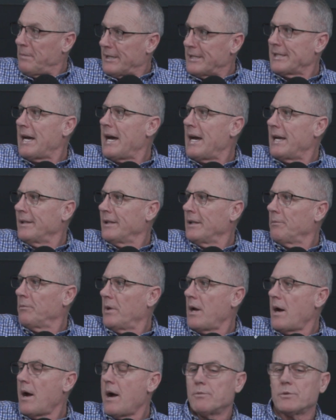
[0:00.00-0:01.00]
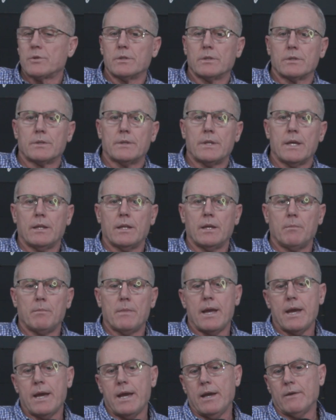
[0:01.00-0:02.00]
beside them, the options that they
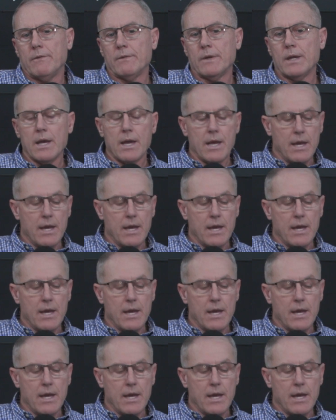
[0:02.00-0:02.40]
may have,